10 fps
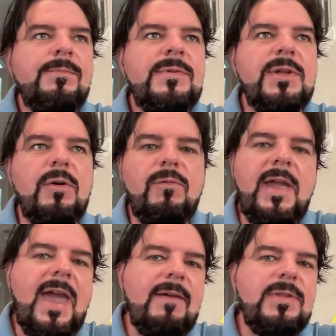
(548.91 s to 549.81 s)
So if we
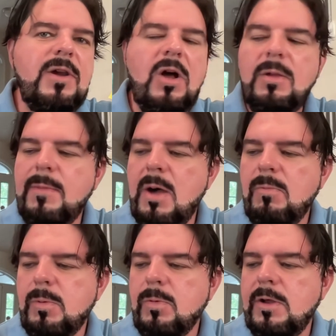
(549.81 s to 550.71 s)
have to call him
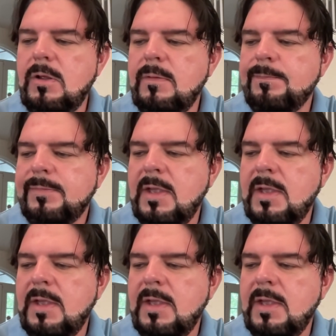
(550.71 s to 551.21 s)
up, we will.